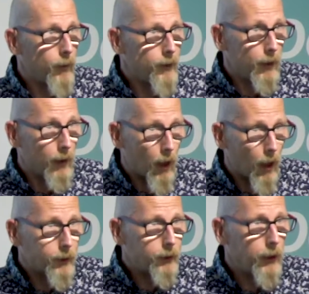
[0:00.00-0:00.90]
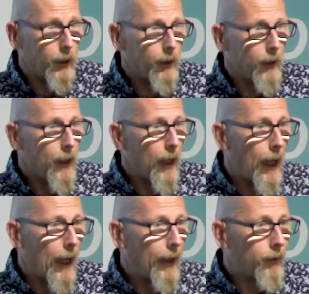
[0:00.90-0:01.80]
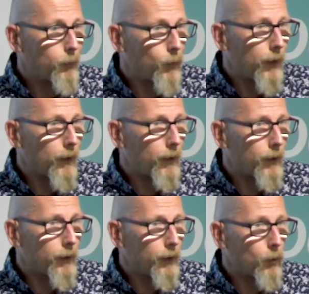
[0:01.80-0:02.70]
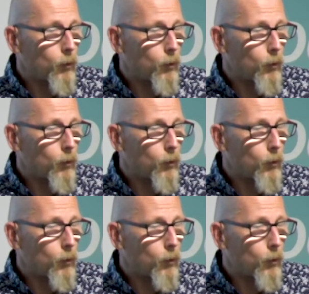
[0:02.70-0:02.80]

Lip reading: we did last year, and with the